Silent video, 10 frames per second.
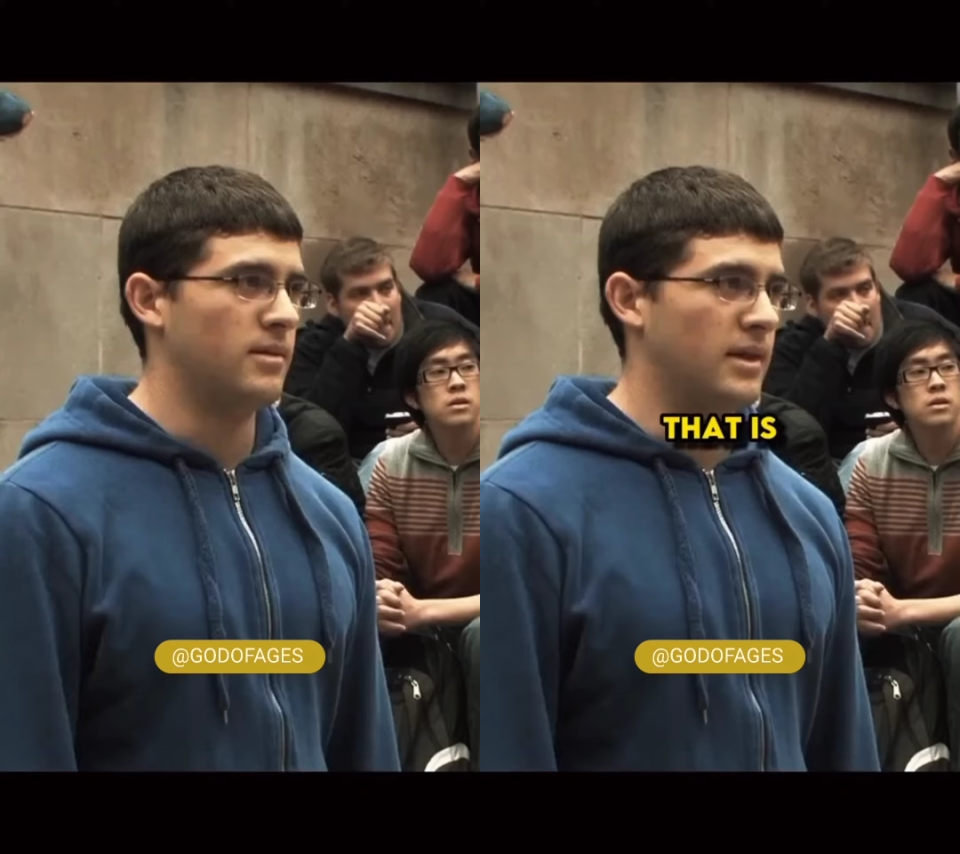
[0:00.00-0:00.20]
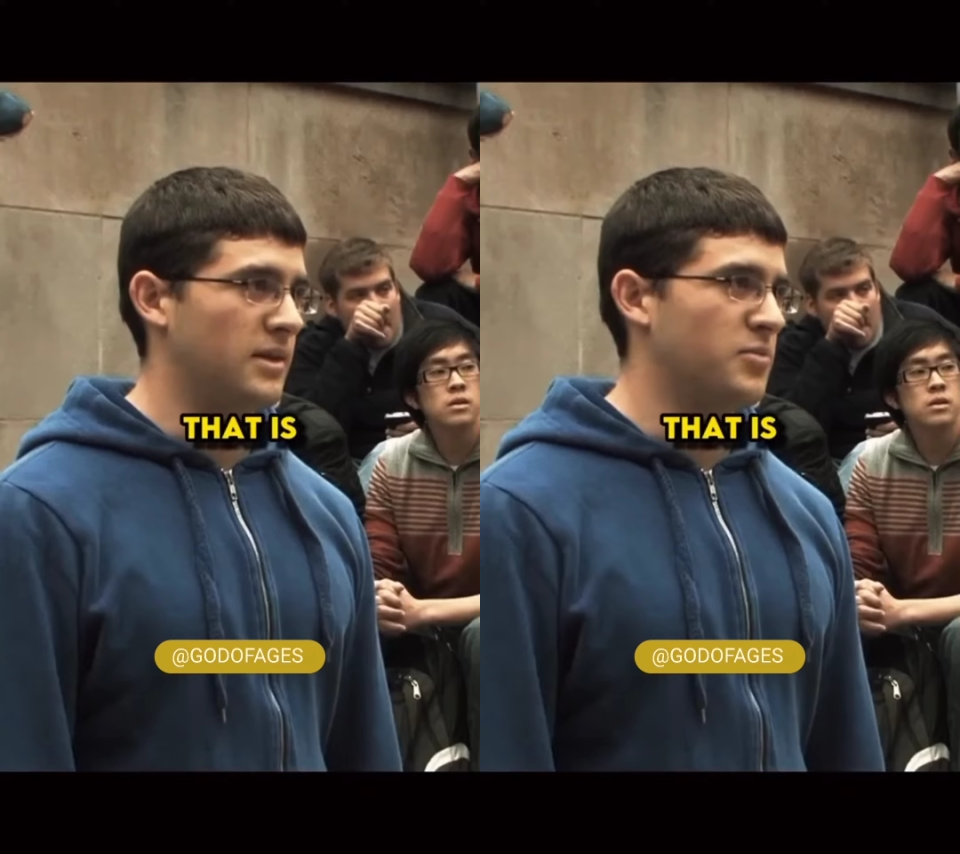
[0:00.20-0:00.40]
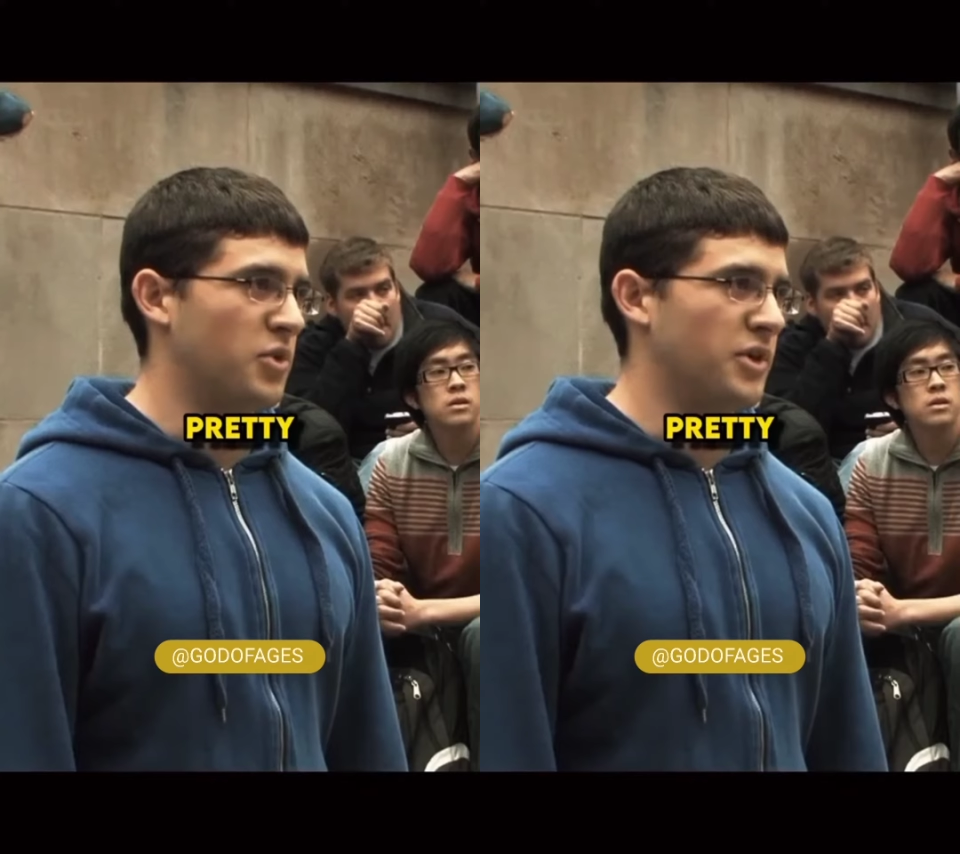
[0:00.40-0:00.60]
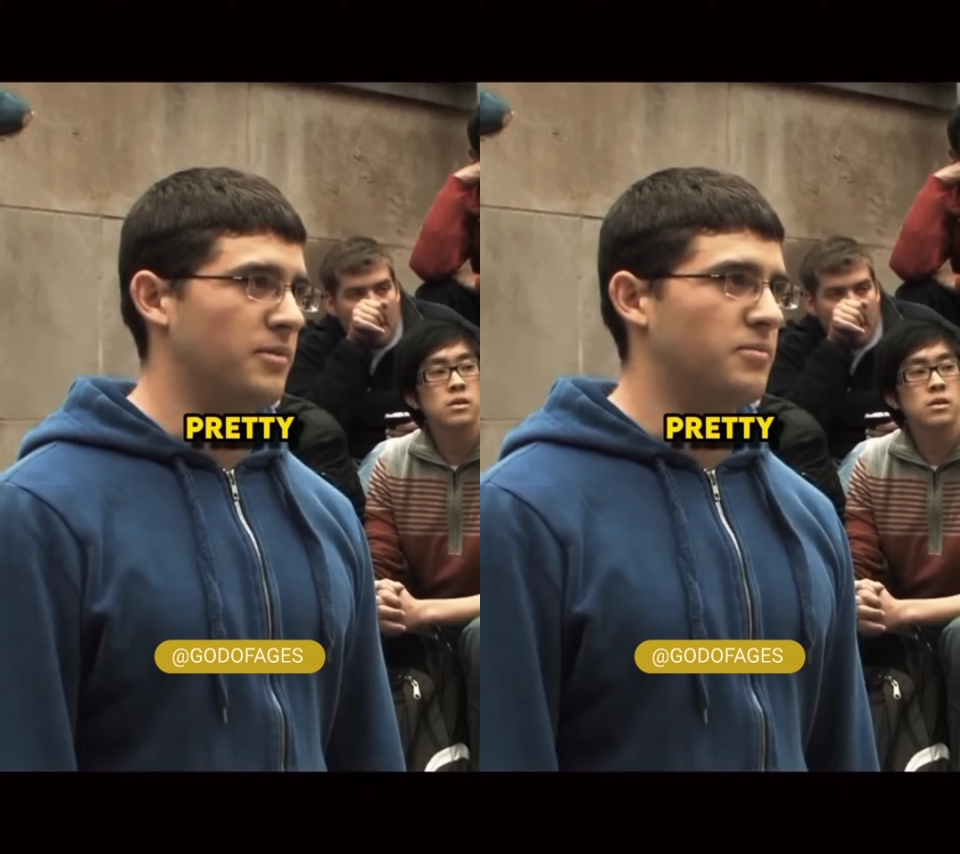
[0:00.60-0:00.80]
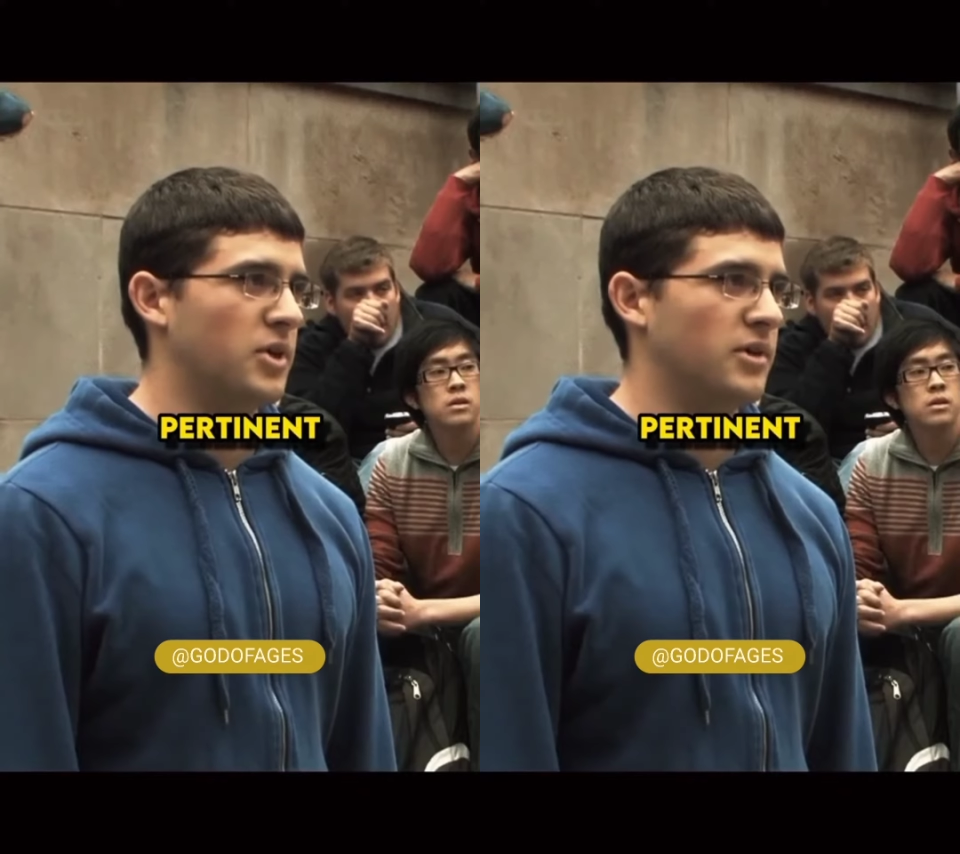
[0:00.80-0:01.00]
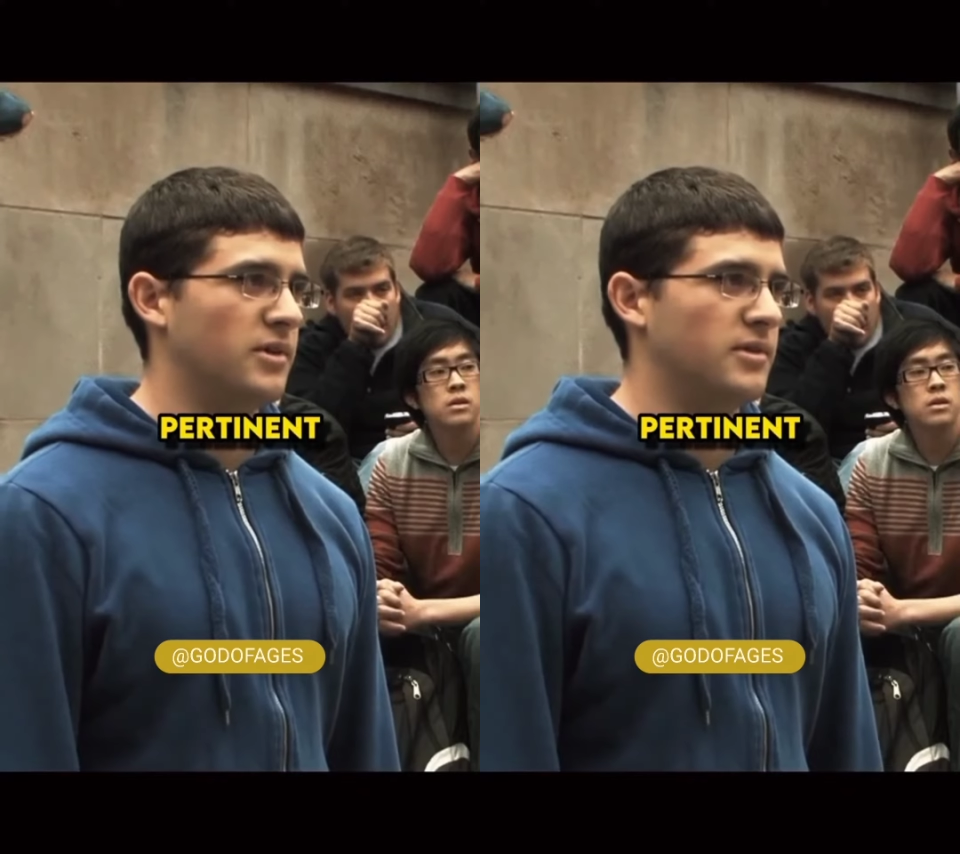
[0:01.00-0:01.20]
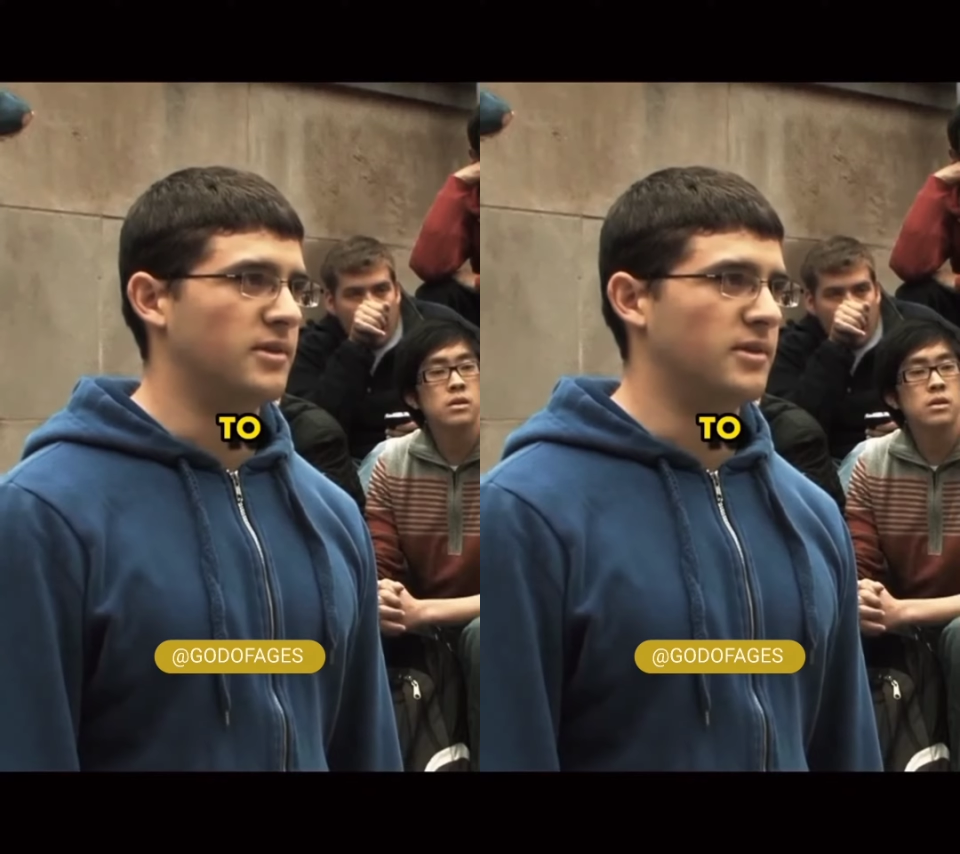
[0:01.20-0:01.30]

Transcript: That is pretty pertinent